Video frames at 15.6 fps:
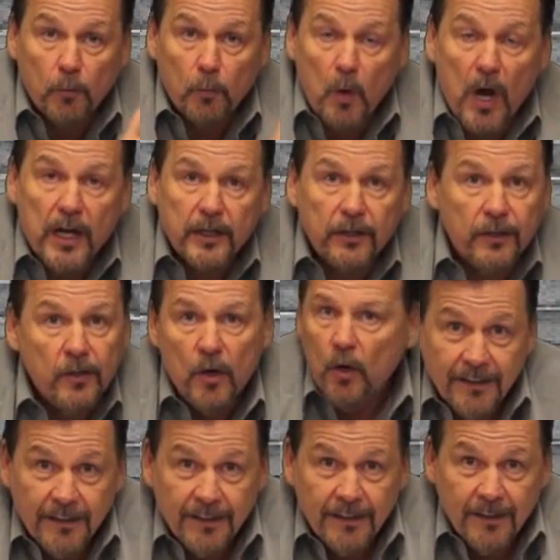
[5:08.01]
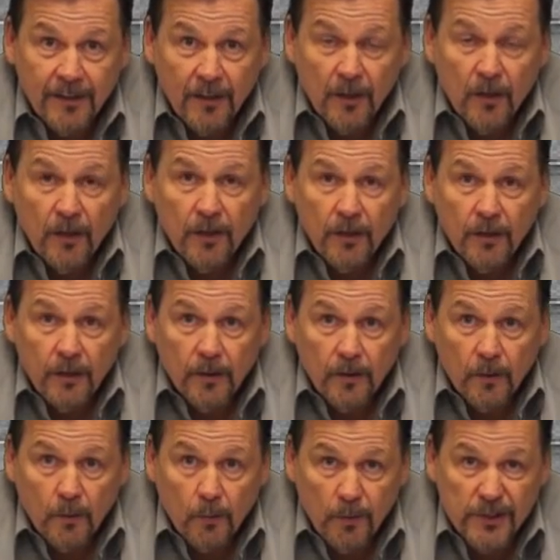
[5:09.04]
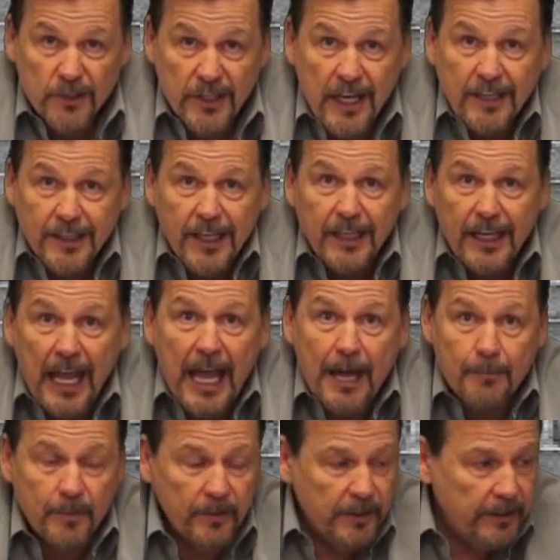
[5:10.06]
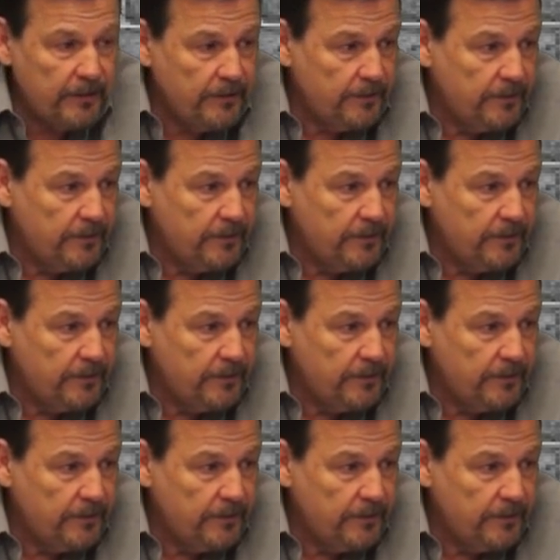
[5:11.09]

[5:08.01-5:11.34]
Walker, which they did happily.